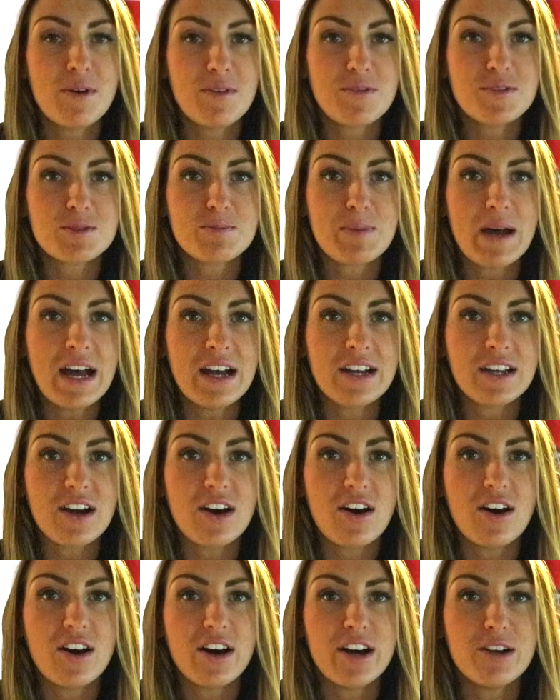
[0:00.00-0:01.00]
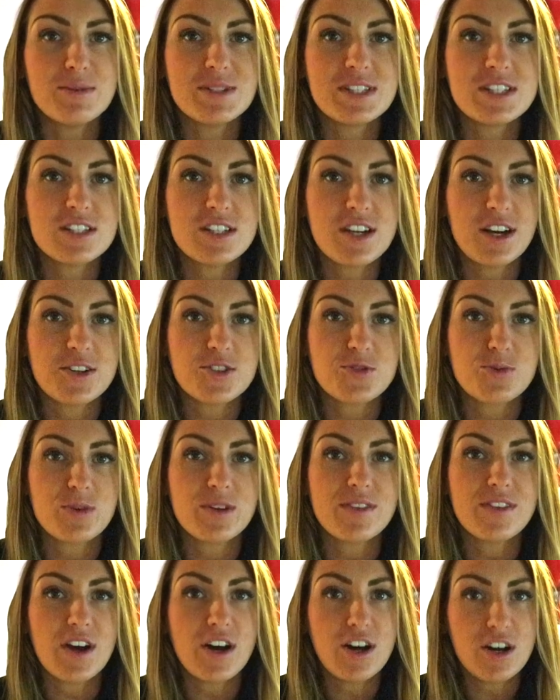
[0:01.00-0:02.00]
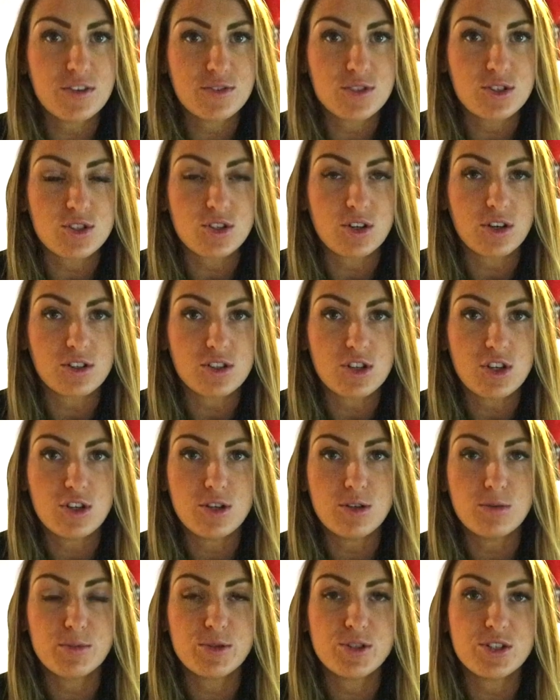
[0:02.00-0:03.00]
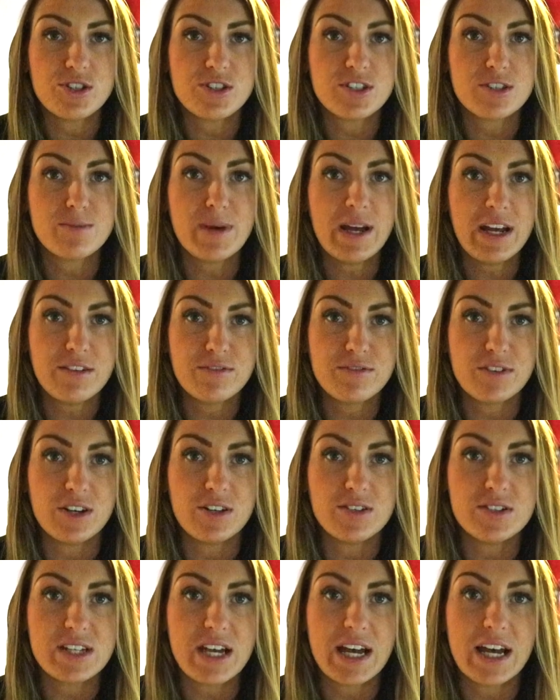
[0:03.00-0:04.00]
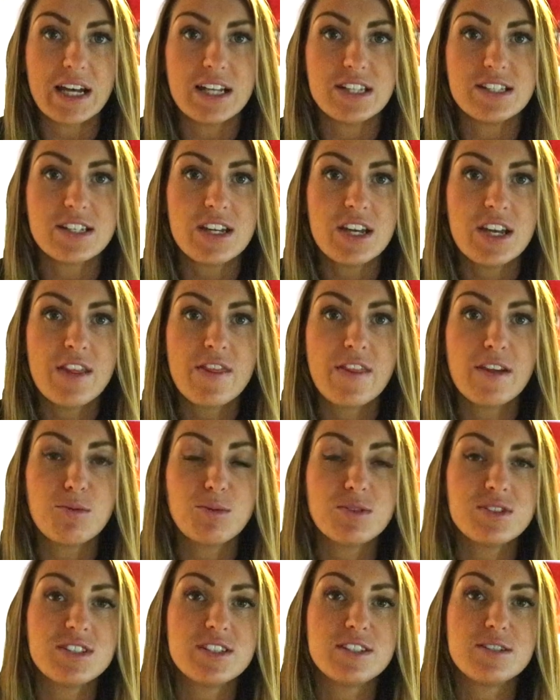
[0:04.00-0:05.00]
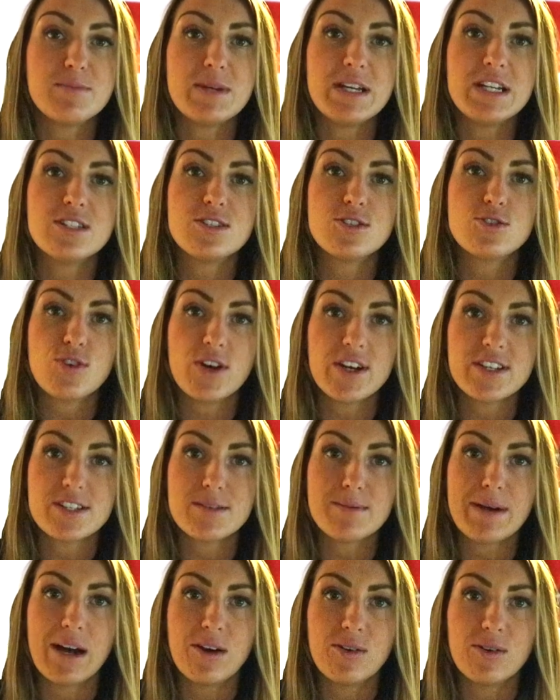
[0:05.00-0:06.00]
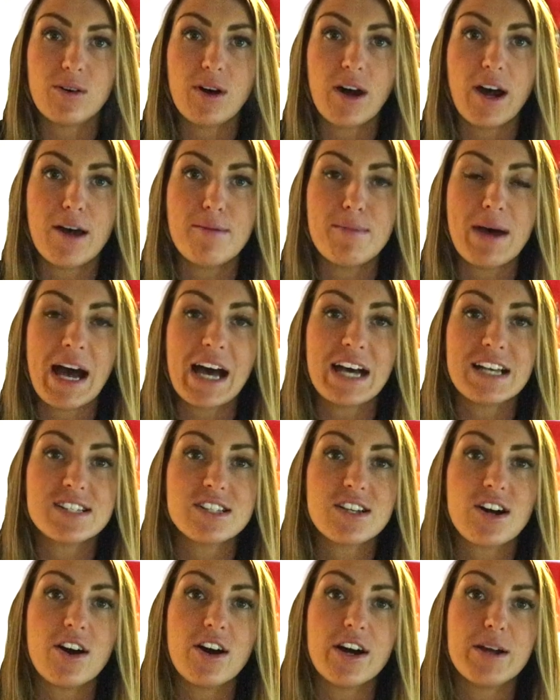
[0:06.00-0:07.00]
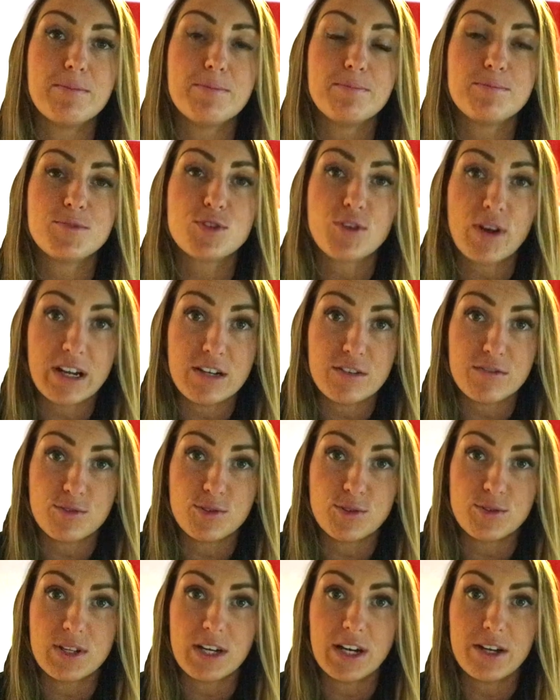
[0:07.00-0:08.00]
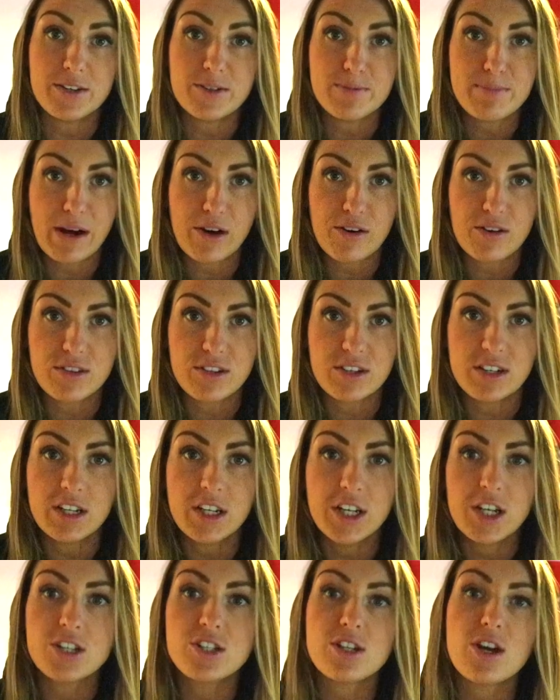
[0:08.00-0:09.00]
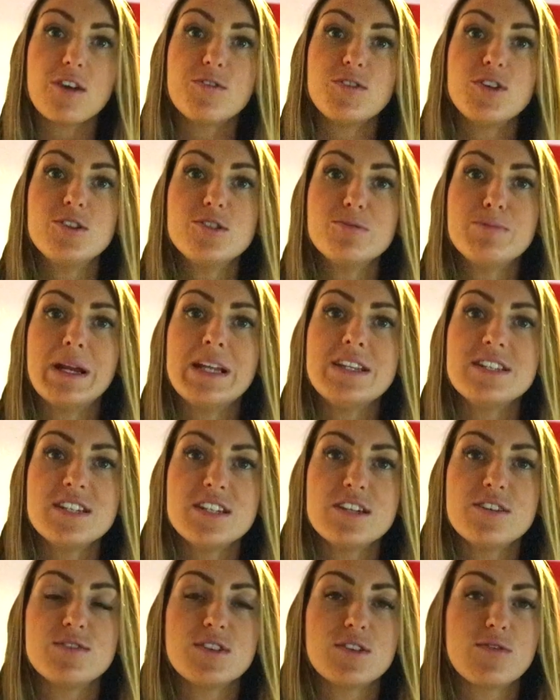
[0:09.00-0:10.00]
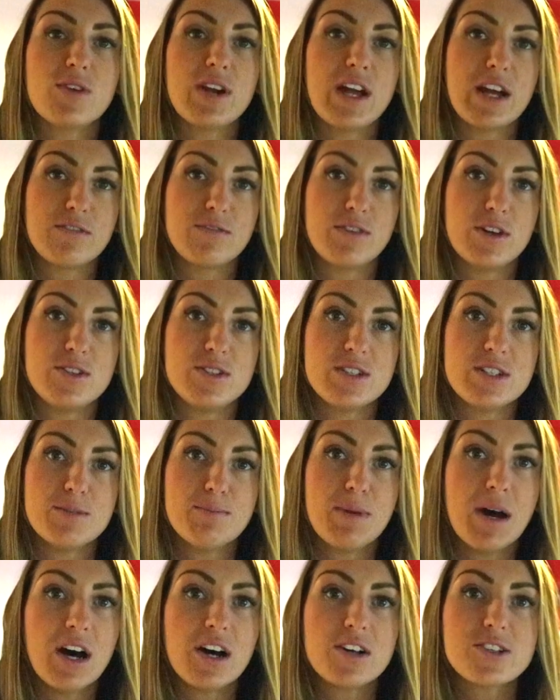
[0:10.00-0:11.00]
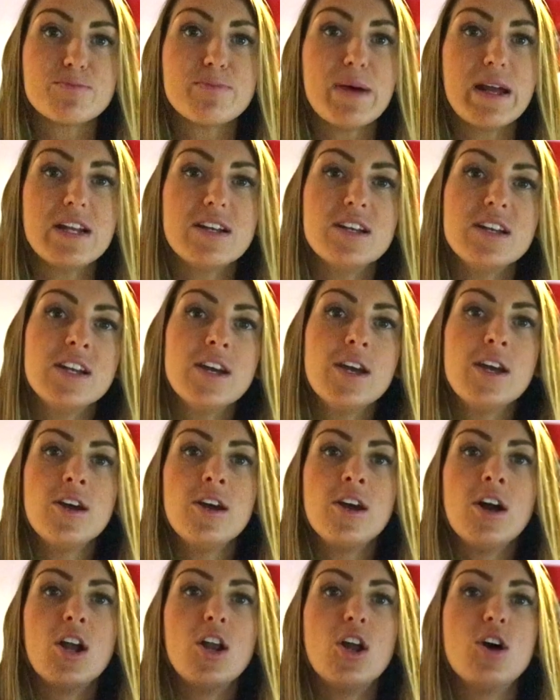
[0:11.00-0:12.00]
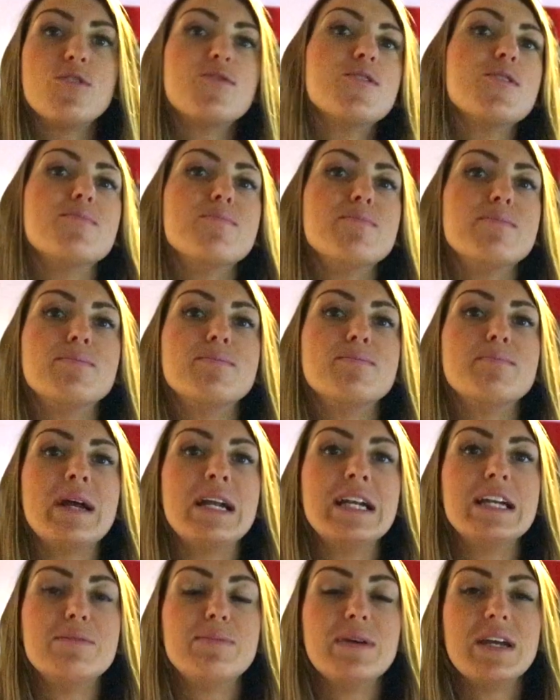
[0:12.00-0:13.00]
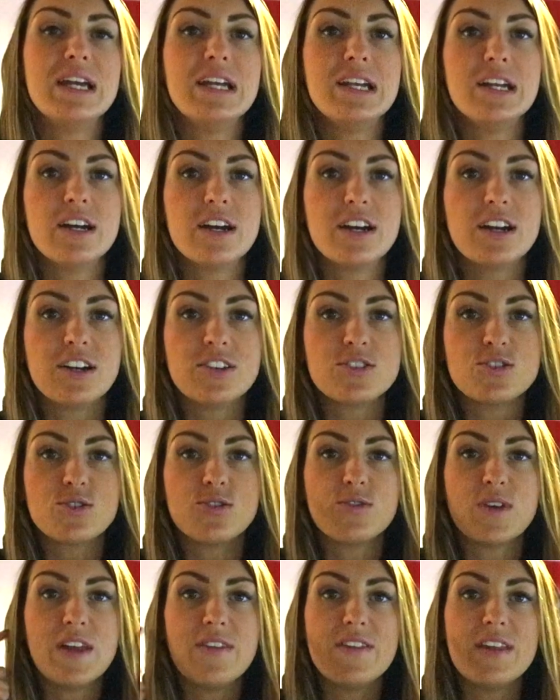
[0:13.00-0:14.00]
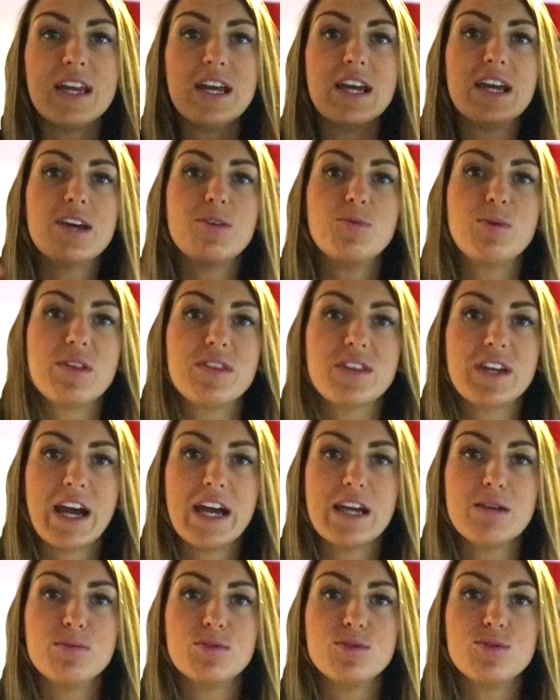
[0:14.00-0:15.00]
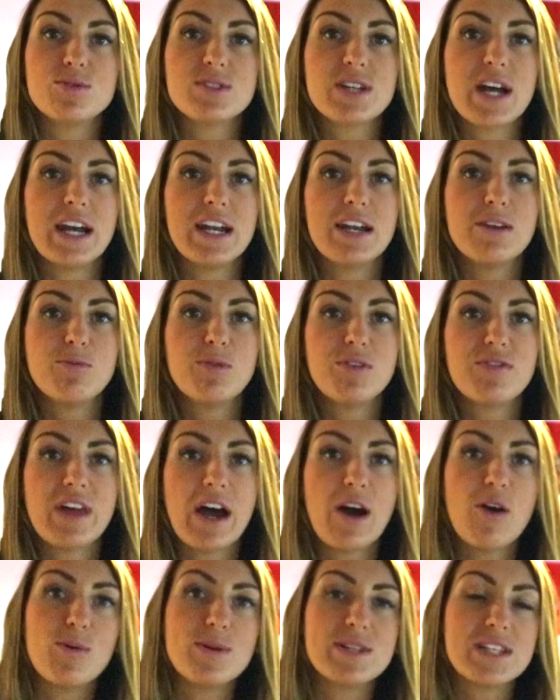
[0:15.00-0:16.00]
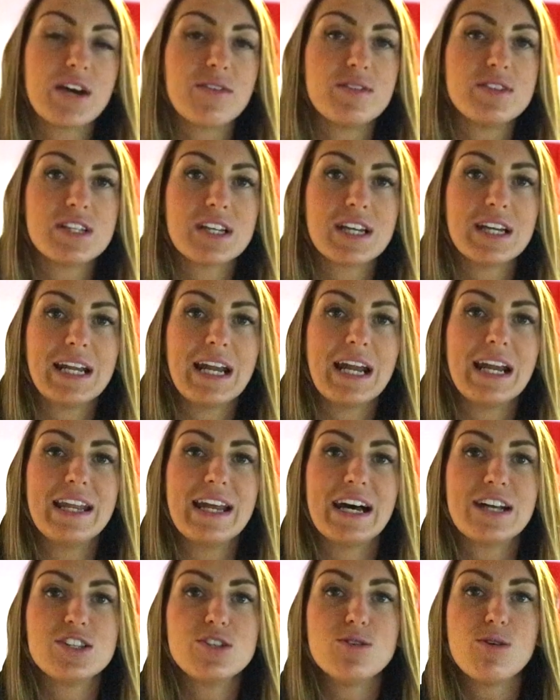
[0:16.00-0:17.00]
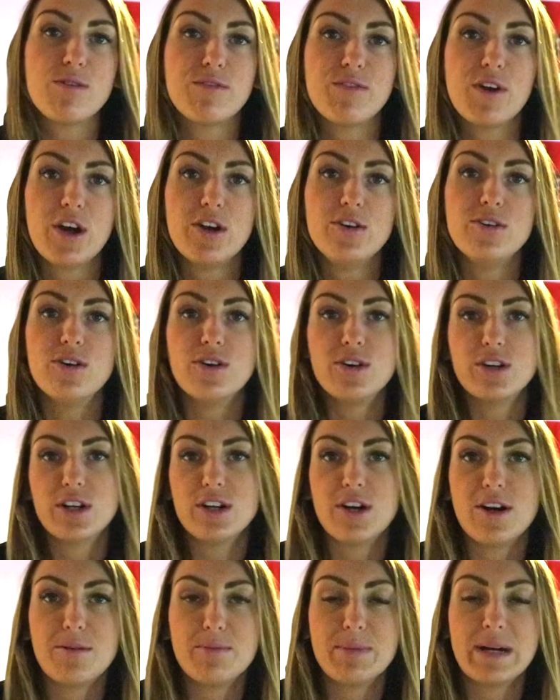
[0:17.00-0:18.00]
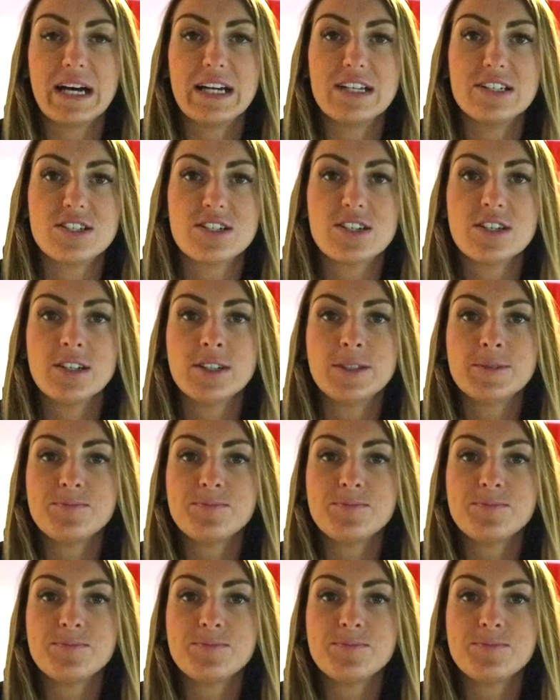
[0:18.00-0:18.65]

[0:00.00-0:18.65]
months back I was in touch with Aftershockz, who produced some headphones, and they wanted me to try some out as I train for the London Marathon. So I've used plenty of different headphones in the past, a lot of them mainly being sort of in the ear with cables, and with that always having to connect that to a phone on an armband